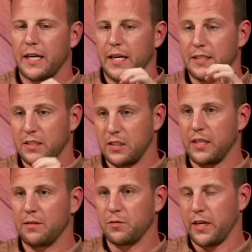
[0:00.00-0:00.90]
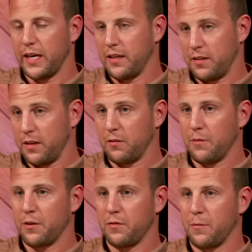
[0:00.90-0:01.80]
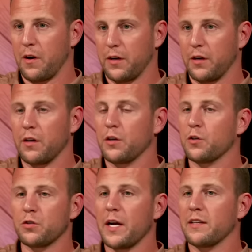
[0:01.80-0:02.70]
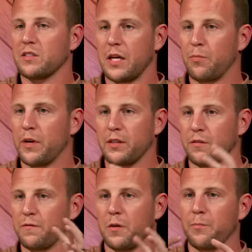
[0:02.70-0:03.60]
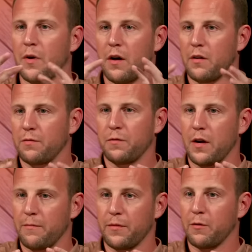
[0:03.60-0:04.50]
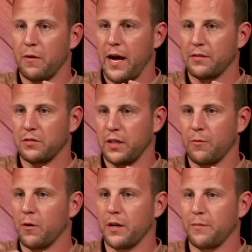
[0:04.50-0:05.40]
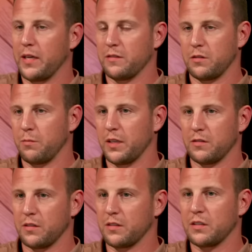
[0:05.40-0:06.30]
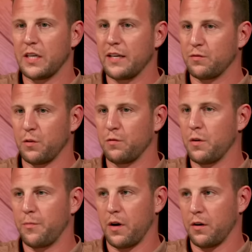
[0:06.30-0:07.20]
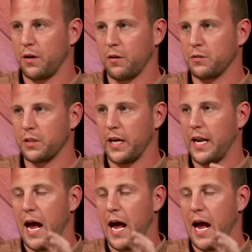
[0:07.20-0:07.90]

It seems like, Anthony, and correct me if I'm wrong here, you're trying to separate the football from the rest and what it means to be a successful football coach. And